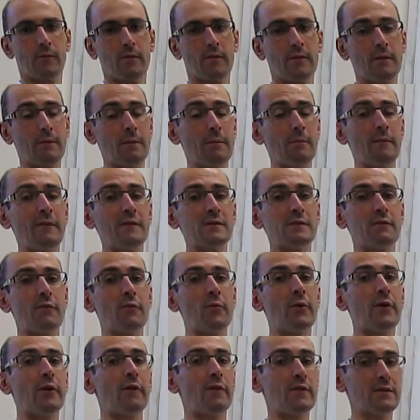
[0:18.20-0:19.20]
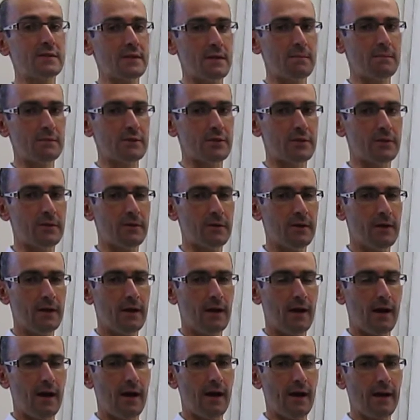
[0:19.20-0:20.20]
the dependence of the rate on the temperature
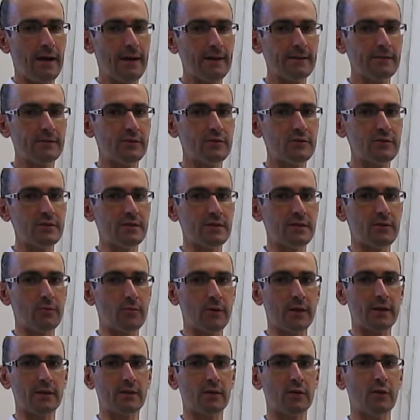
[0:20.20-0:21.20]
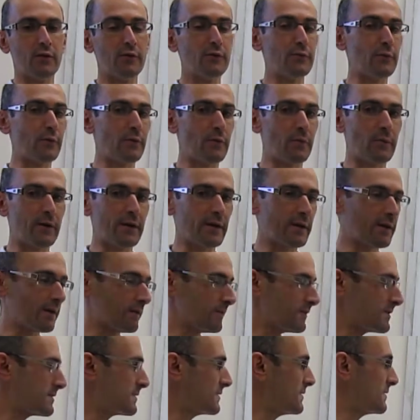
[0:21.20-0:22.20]
uh, enters the rate law through the rate
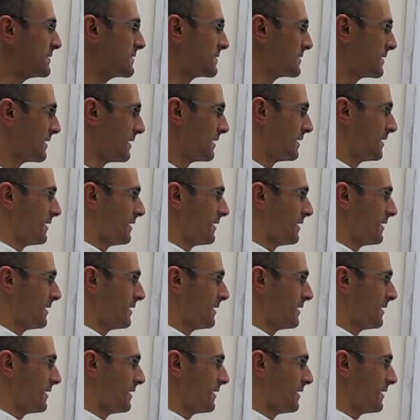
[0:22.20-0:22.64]
constant.